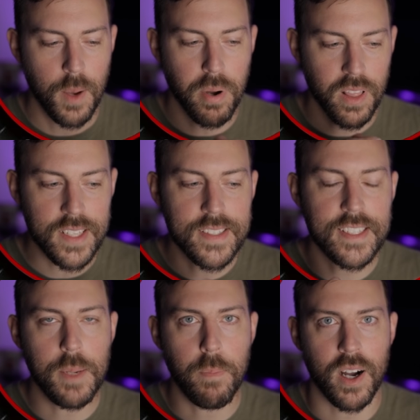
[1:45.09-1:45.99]
but let's
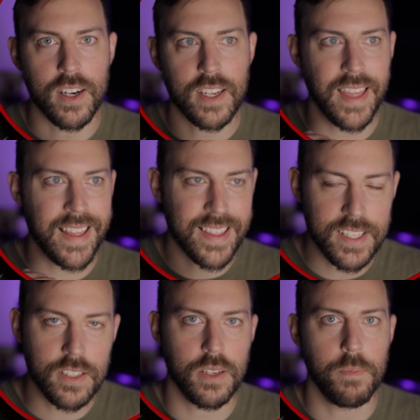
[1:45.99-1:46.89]
debunk that
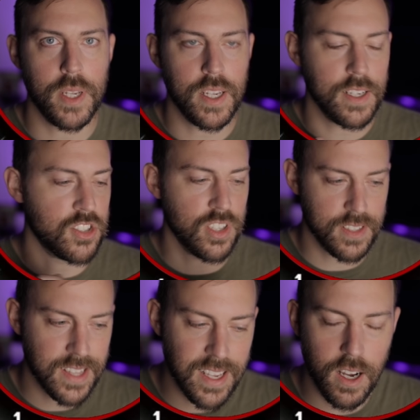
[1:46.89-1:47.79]
this could be
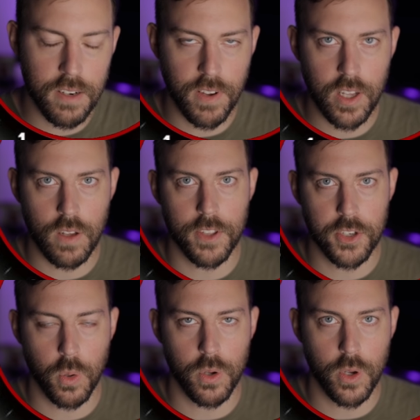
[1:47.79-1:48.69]
just the unveil of the
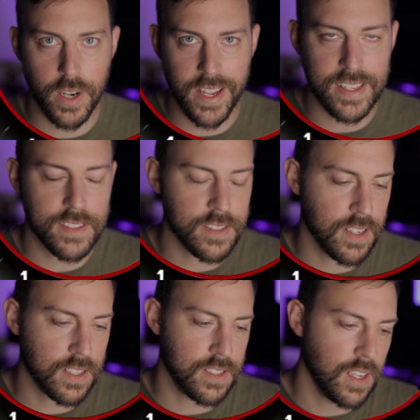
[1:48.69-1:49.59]
Toyota
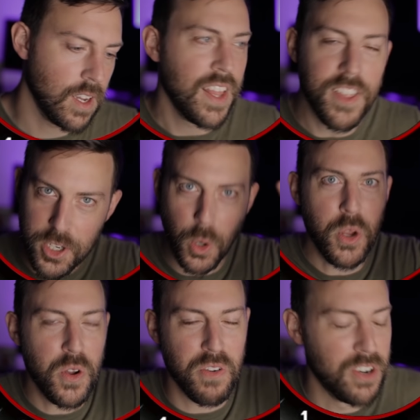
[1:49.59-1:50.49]
86, the
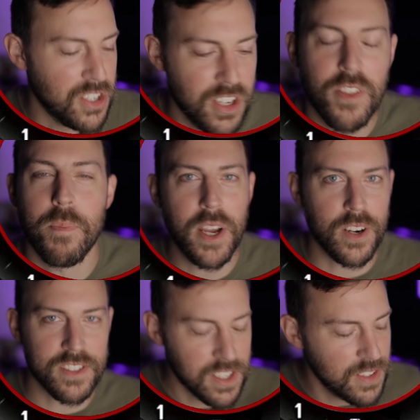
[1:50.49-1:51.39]
Toyota version of the
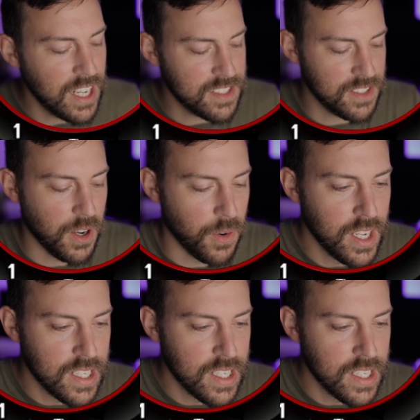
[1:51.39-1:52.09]
BRZ. You guys know.